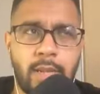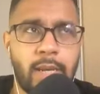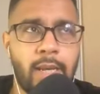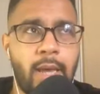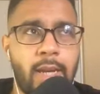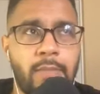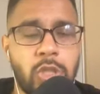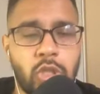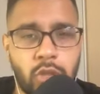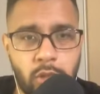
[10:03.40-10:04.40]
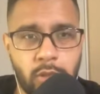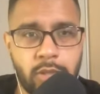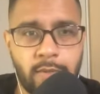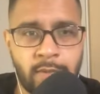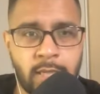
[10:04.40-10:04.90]
like any mature,
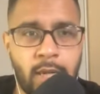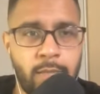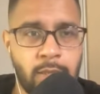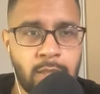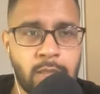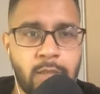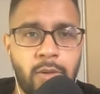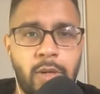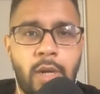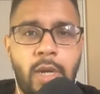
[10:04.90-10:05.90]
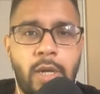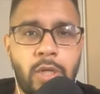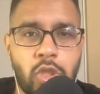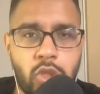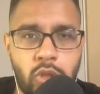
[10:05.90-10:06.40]
sophisticated business owner
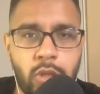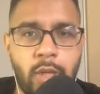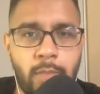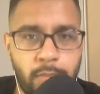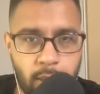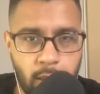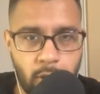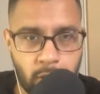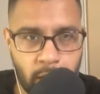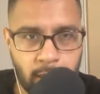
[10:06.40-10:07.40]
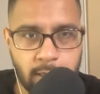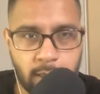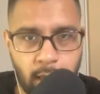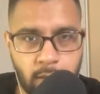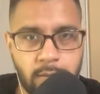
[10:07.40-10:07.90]
should be looking to
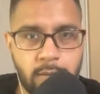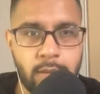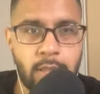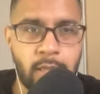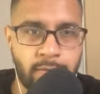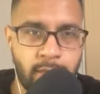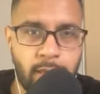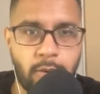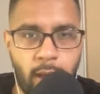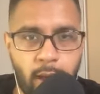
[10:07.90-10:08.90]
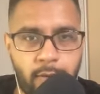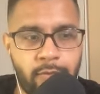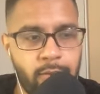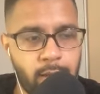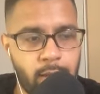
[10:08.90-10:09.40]
scale, given that you have
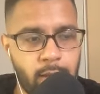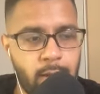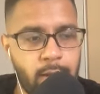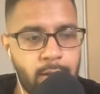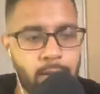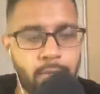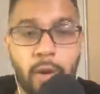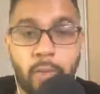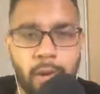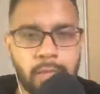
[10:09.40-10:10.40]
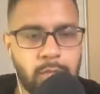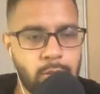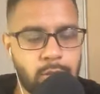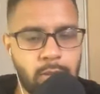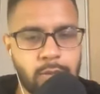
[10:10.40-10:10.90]
the runway to
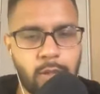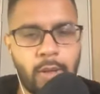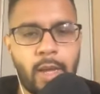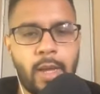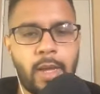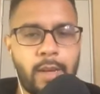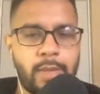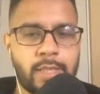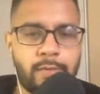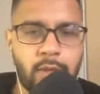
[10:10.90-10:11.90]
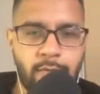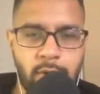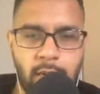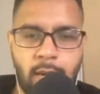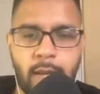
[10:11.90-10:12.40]
do so. So, yeah, that's everything
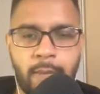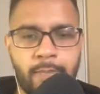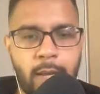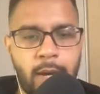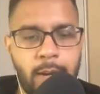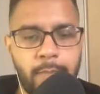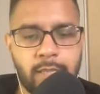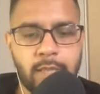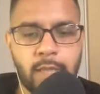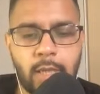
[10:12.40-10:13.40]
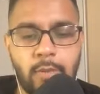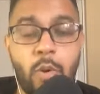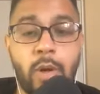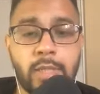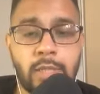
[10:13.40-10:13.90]
for today. Basically,
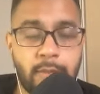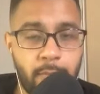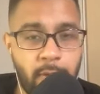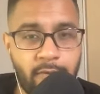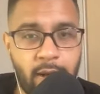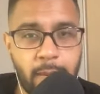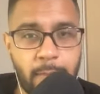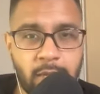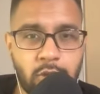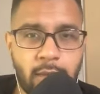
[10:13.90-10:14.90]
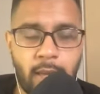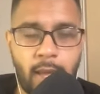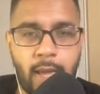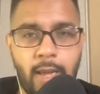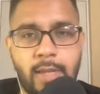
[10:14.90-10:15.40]
ROAS is a vanity metric,
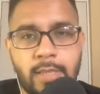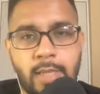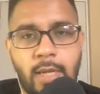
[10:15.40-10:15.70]
and